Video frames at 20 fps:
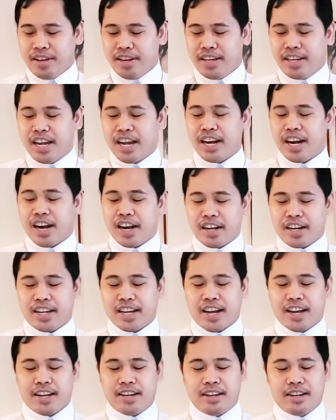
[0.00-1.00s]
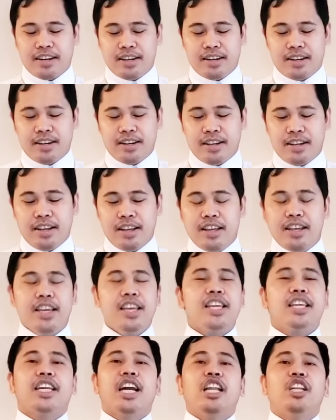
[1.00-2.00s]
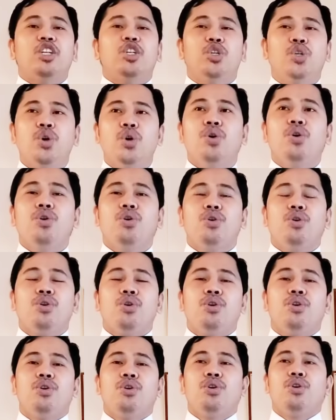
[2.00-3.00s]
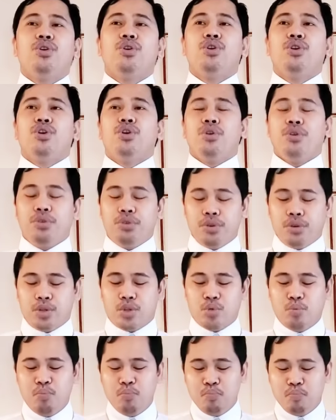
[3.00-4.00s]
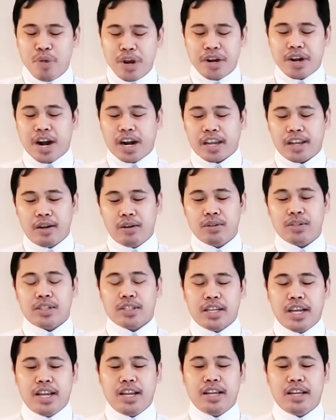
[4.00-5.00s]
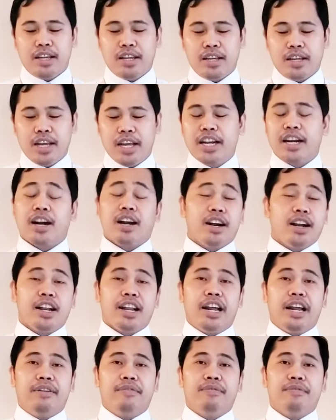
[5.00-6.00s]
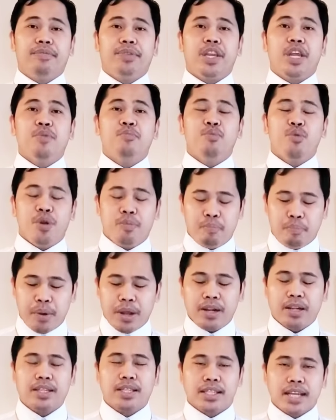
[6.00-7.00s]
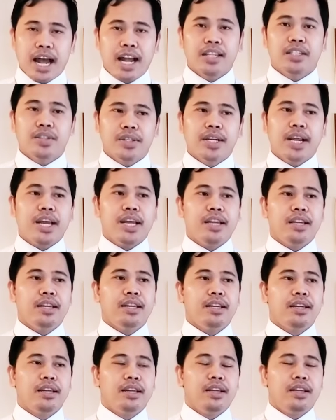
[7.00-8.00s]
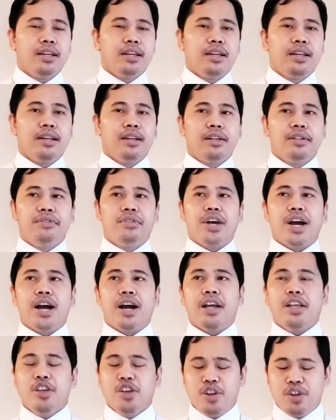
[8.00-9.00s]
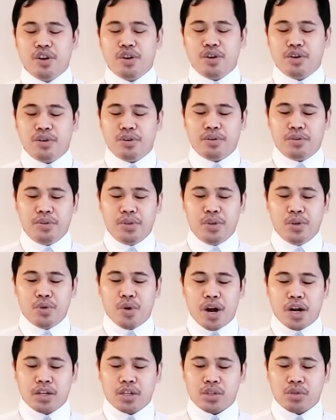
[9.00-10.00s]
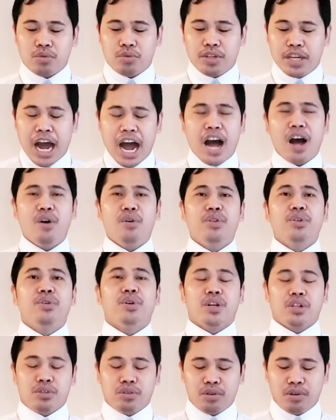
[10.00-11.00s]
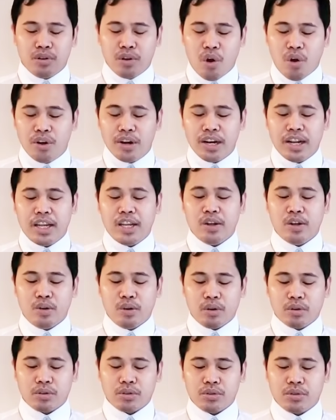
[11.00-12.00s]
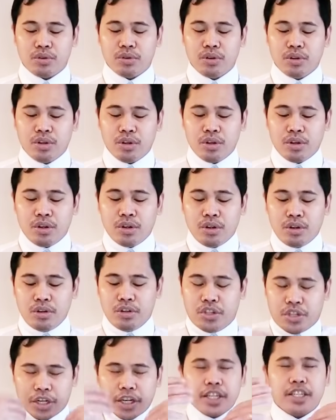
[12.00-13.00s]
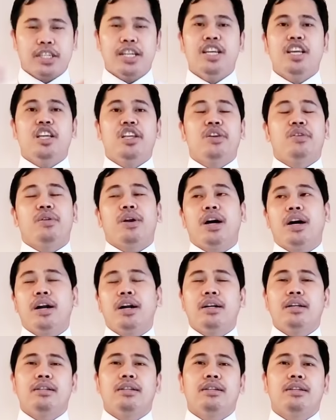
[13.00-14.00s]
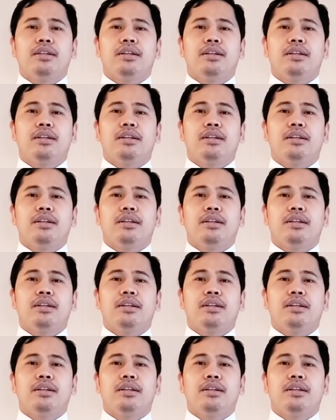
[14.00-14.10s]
than our God. He can do those miraculous things in our life. If we feel sad today, that you know you are so down, you are so lonely, you look so dirty in your heart,